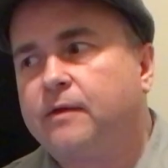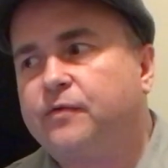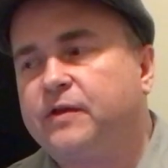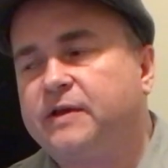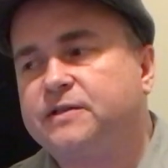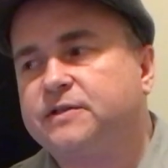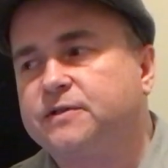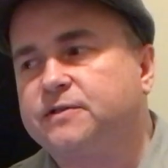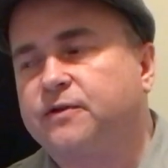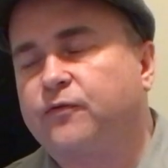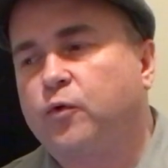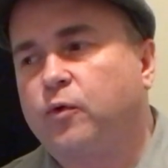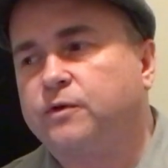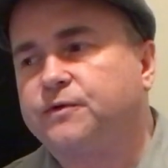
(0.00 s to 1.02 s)
This is,
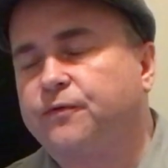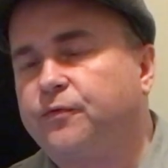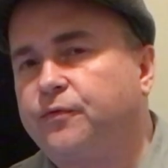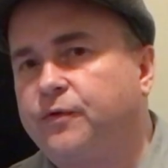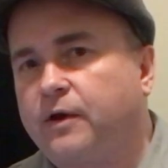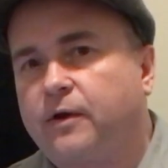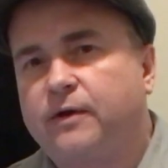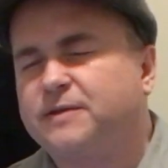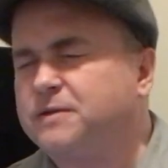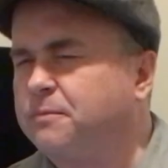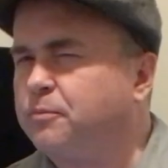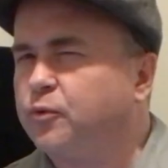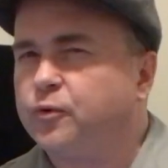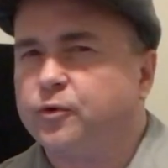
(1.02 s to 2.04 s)
of course, it's a
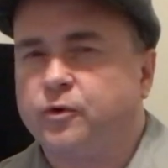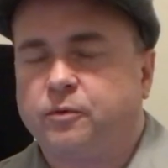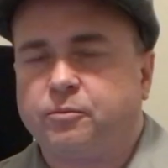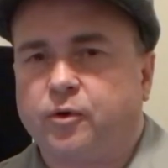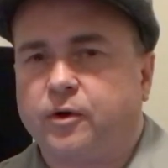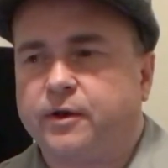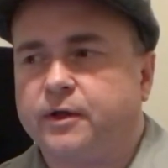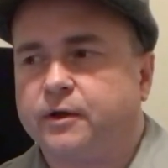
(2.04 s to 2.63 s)
brutal book.